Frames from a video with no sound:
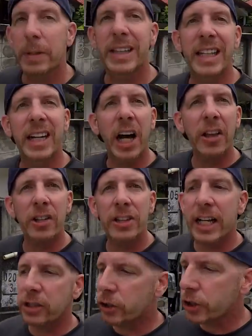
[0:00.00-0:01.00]
But then other
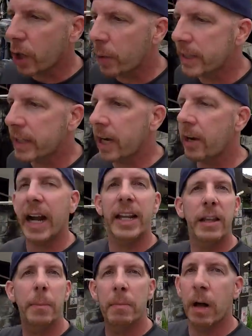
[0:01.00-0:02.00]
days you go in there
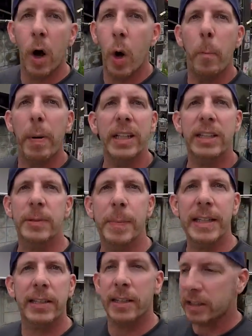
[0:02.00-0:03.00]
and the whole button's
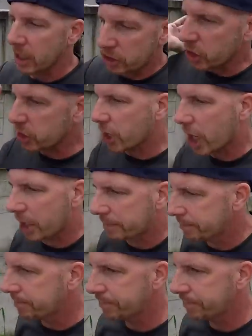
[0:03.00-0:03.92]
missing. It's just gone.